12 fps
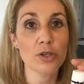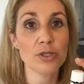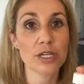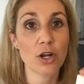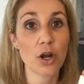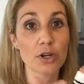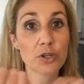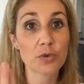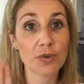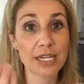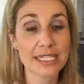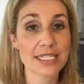use it on your
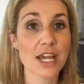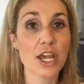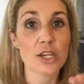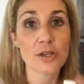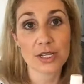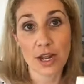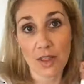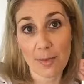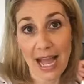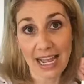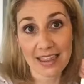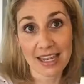wrist, use it on the
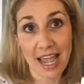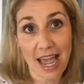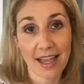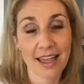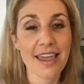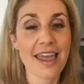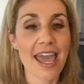back of the neck.